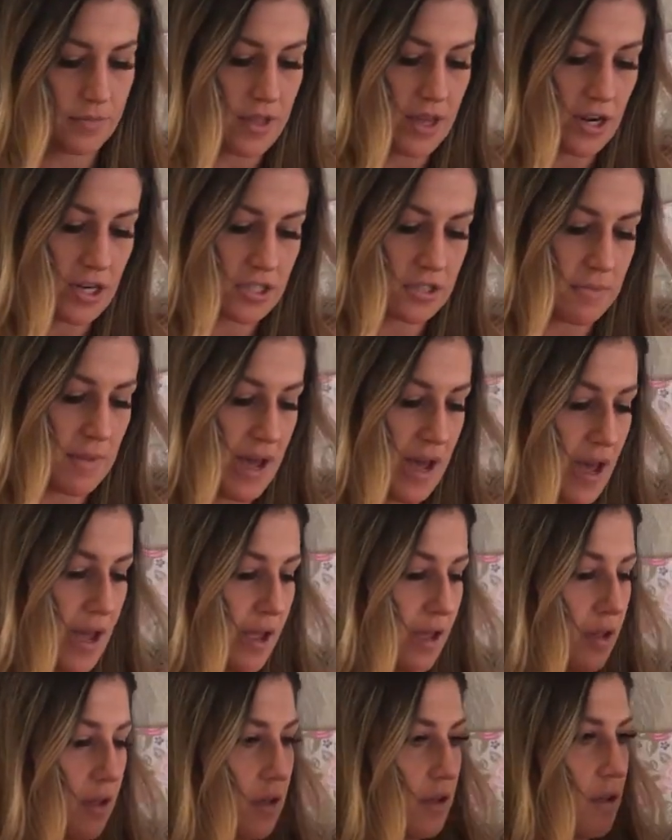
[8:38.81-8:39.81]
There's
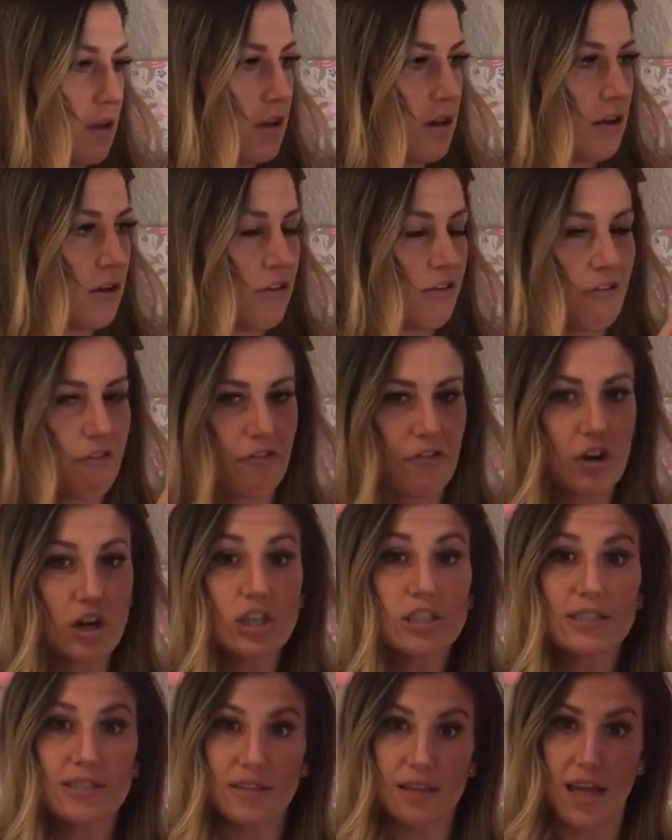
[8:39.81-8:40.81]
my
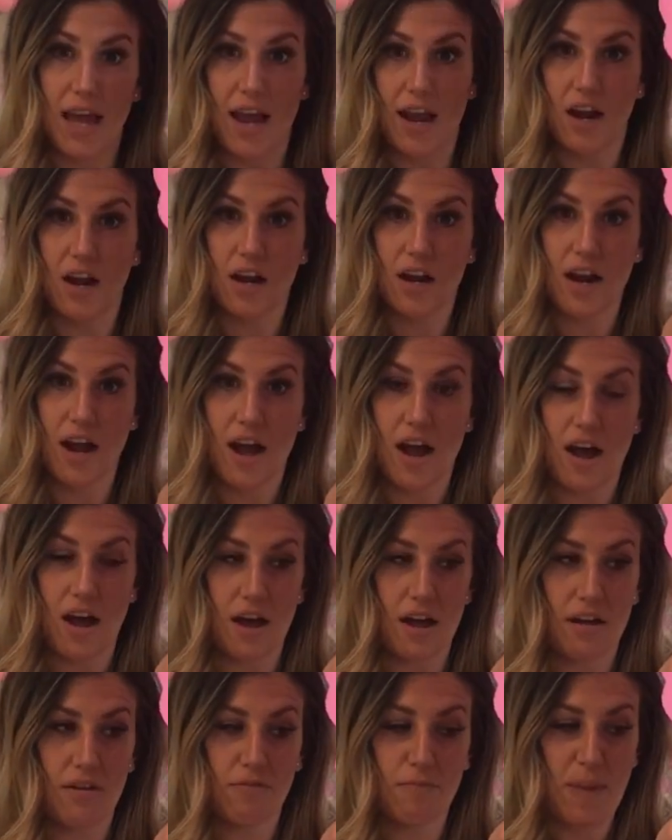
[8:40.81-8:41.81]
first layer
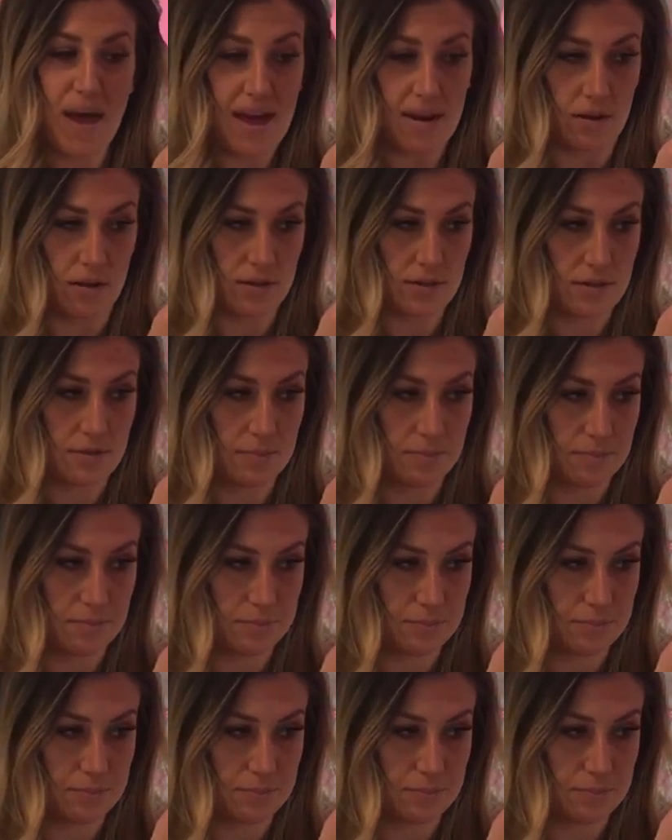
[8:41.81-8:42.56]
of petals.